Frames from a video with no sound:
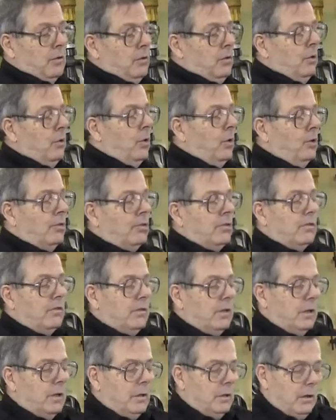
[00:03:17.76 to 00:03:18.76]
Two
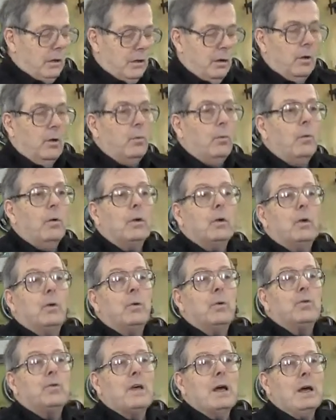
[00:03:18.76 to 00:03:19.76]
hoses in, one
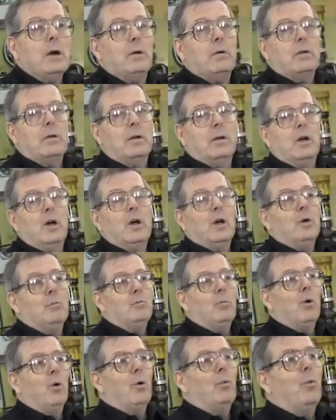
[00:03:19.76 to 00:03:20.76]
hose out.
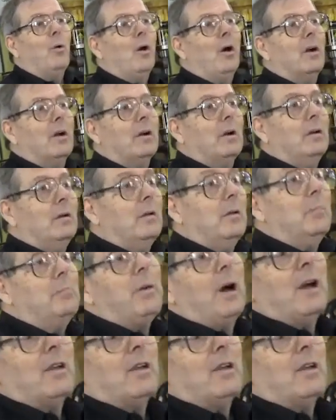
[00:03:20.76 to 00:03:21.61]
More water and